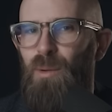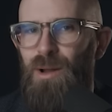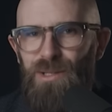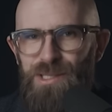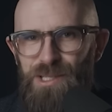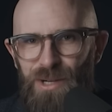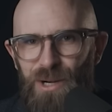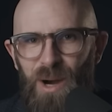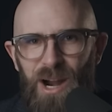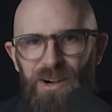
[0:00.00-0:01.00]
while also
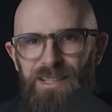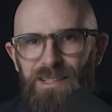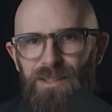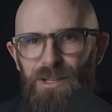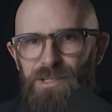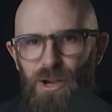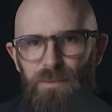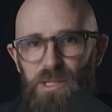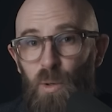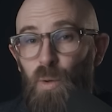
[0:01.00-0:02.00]
requiring that those
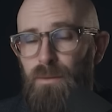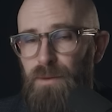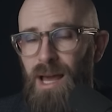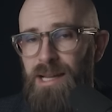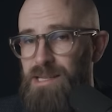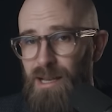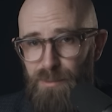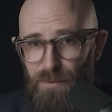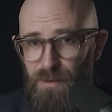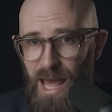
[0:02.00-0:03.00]
homes all fly a
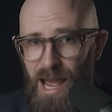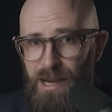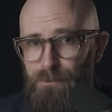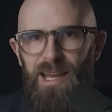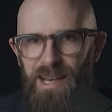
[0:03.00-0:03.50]
Turkmen flag.